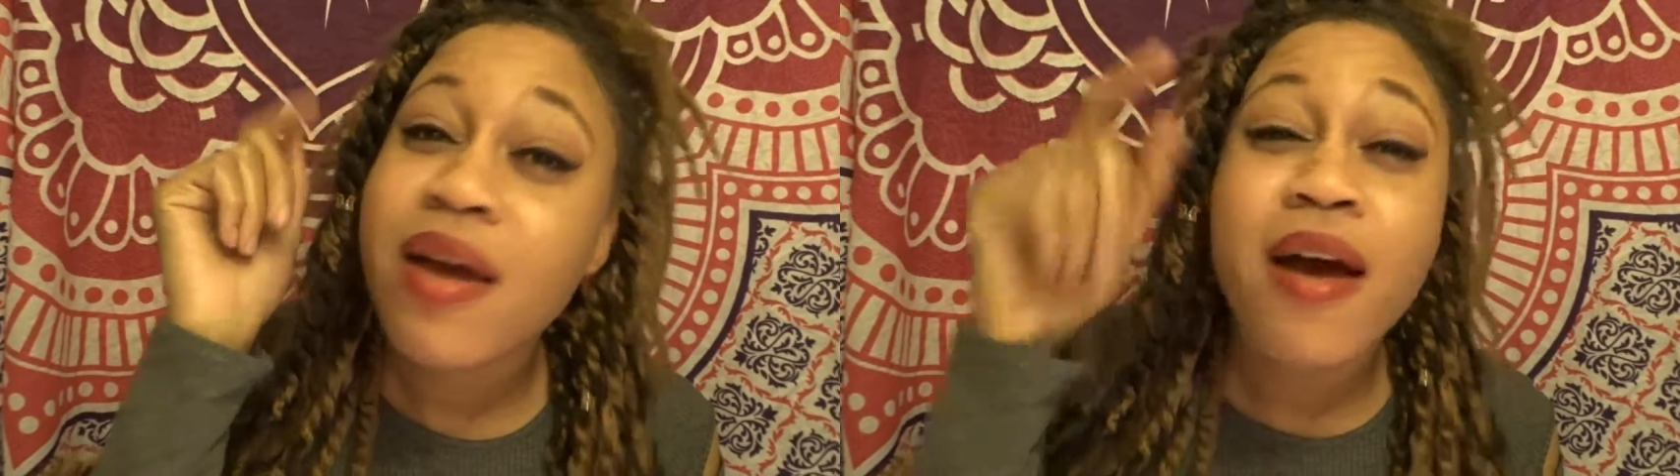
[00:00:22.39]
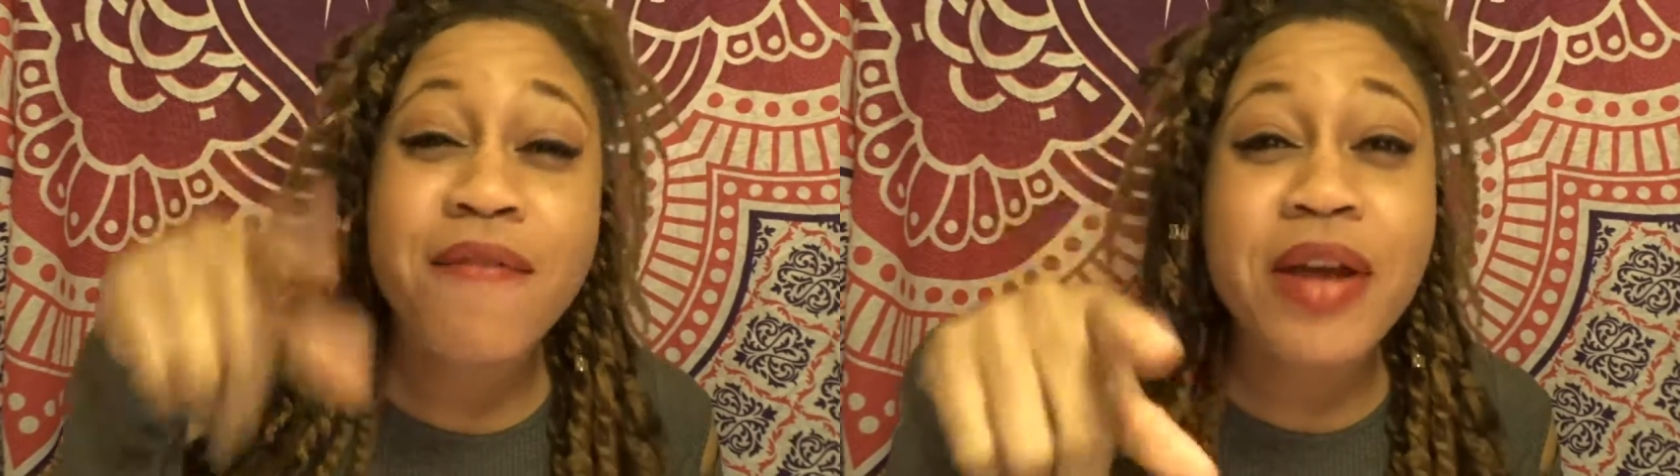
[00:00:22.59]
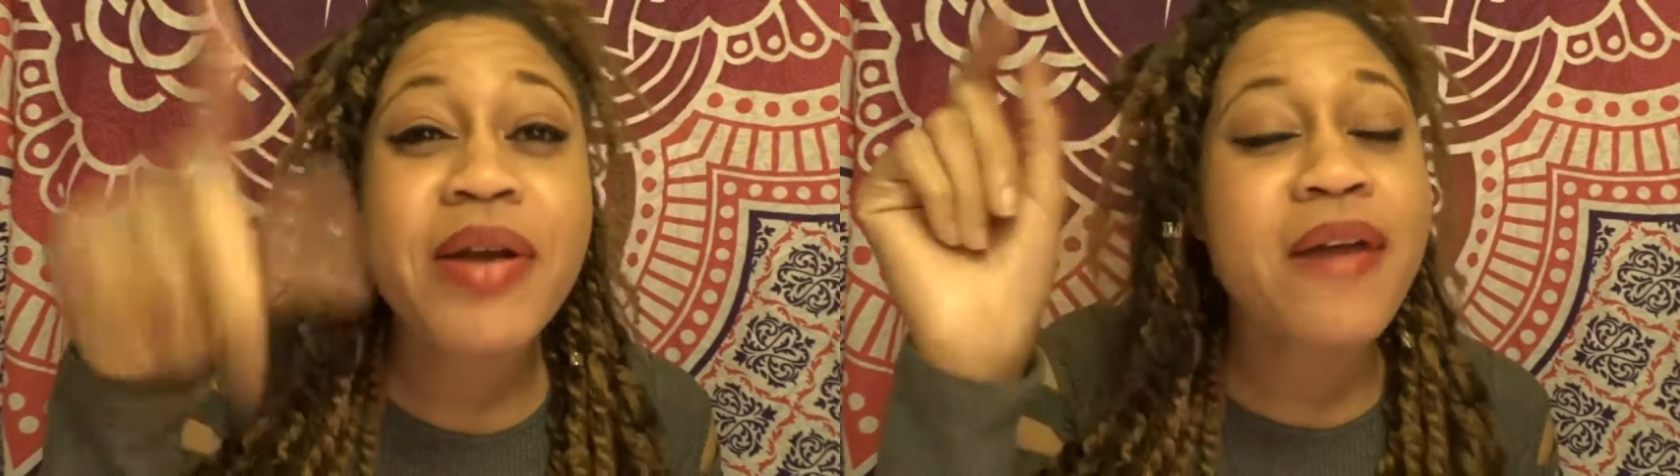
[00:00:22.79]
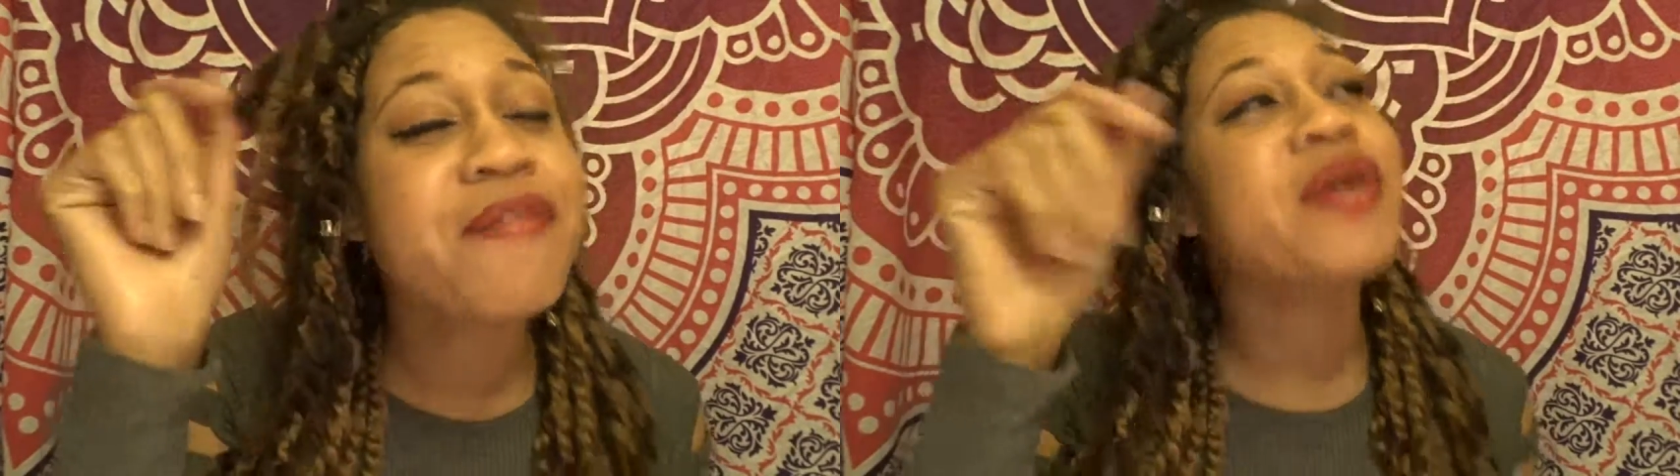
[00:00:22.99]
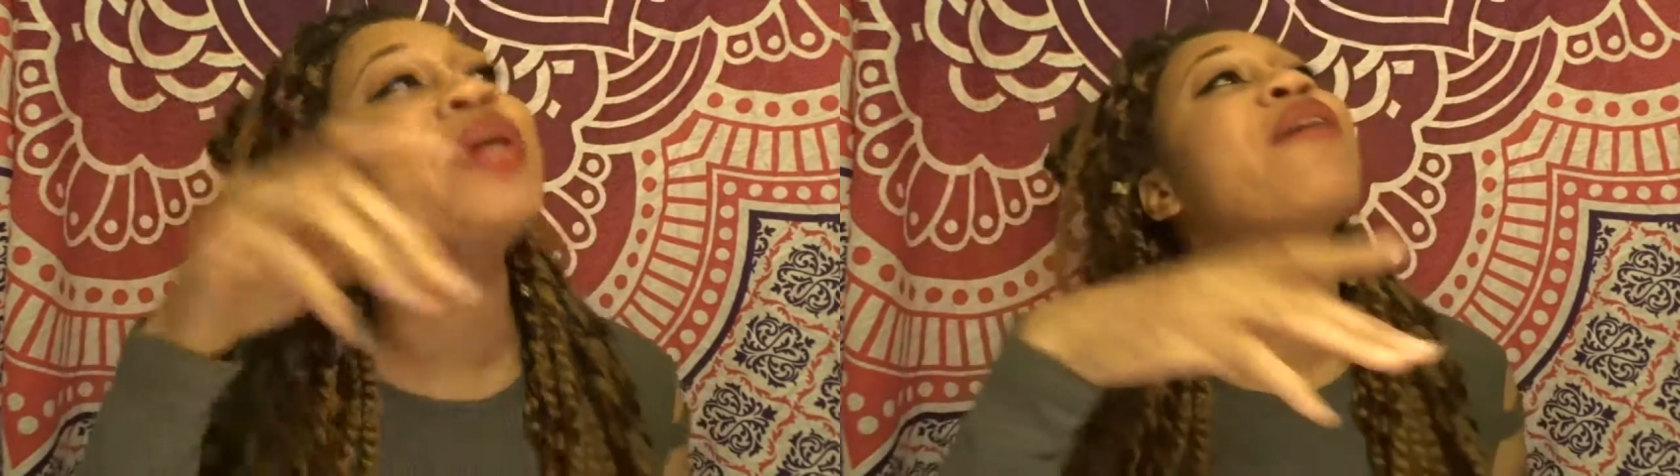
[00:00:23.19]
a very, a
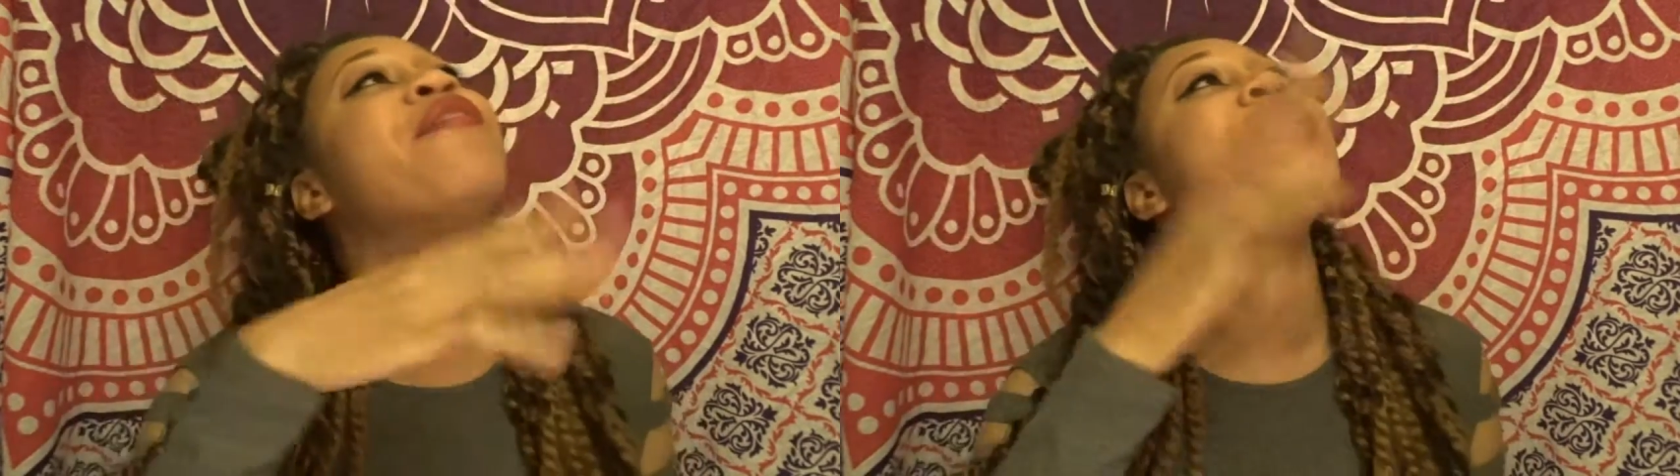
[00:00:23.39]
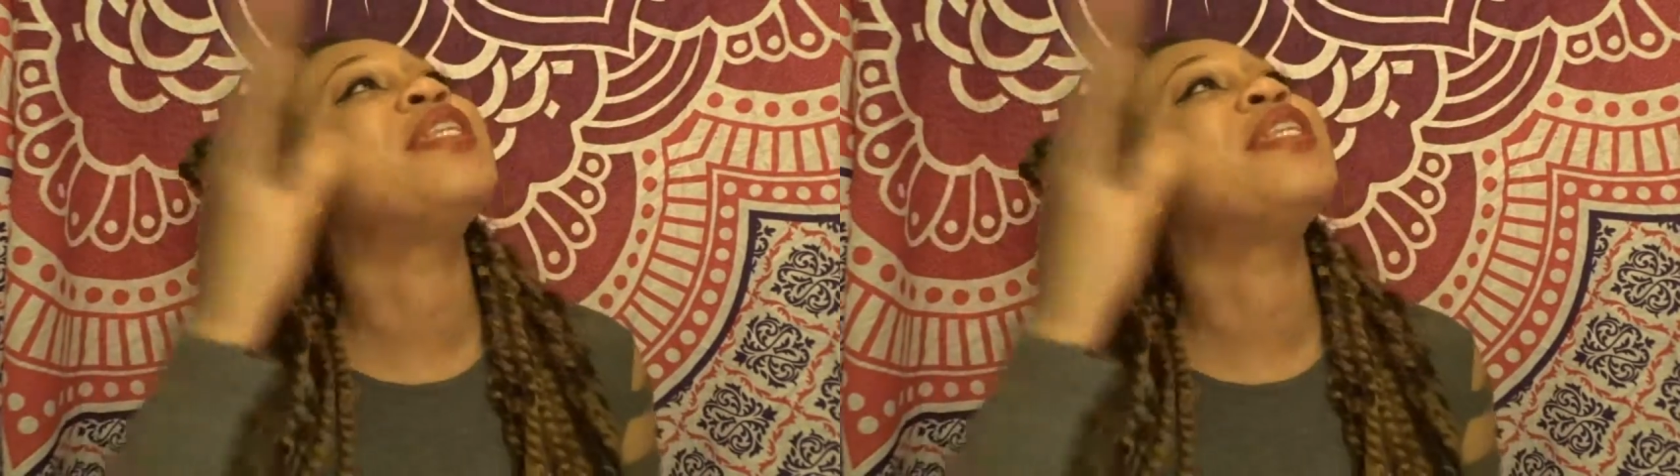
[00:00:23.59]
very, a very